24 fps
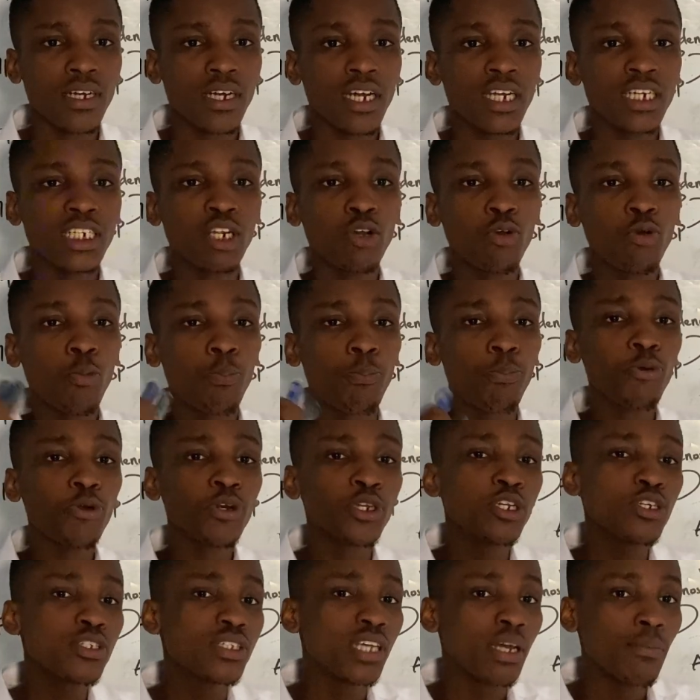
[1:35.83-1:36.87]
they will
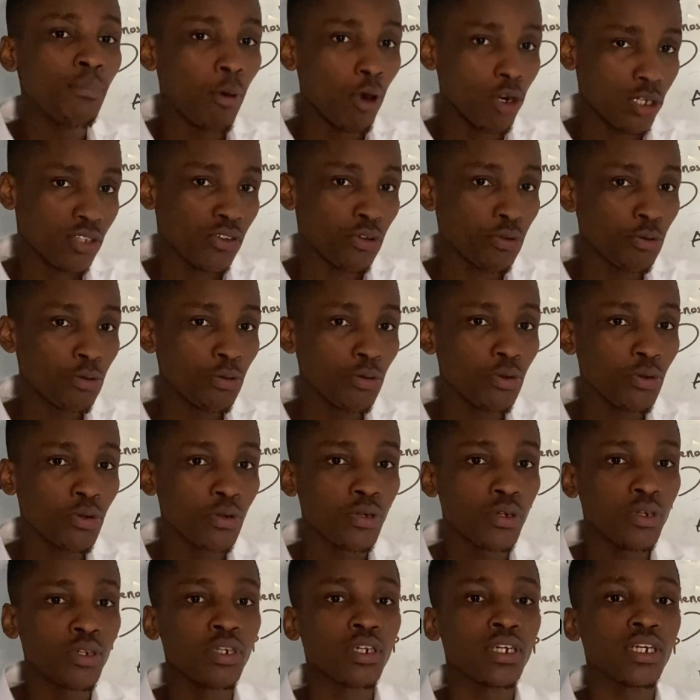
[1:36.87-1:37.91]
produce the bottle,
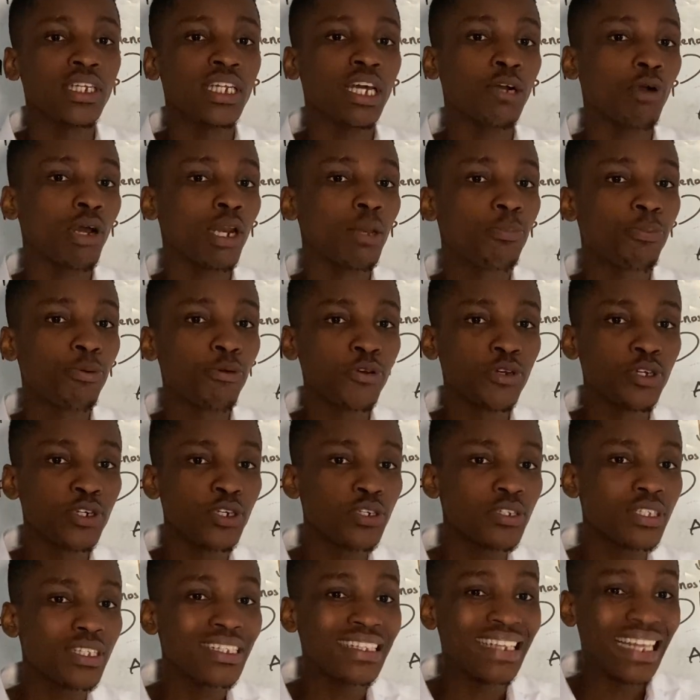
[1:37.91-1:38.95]
they will
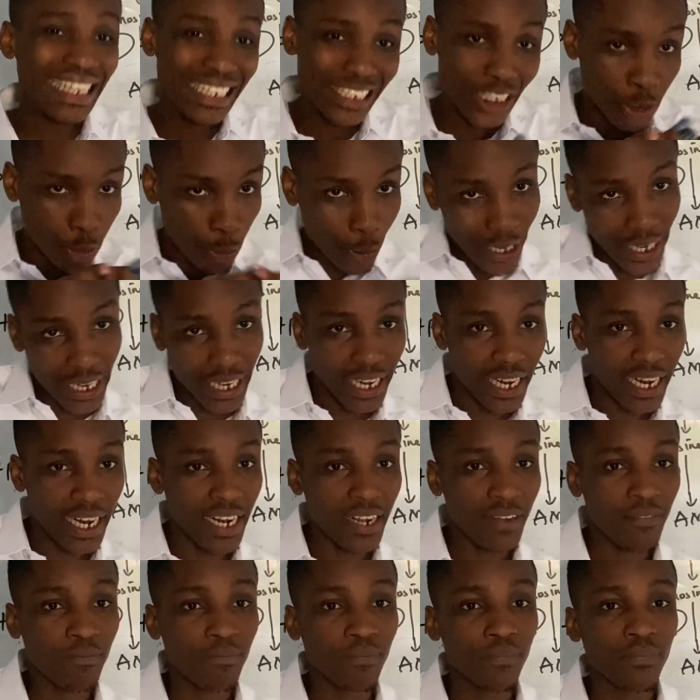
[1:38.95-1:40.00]
produce the drink,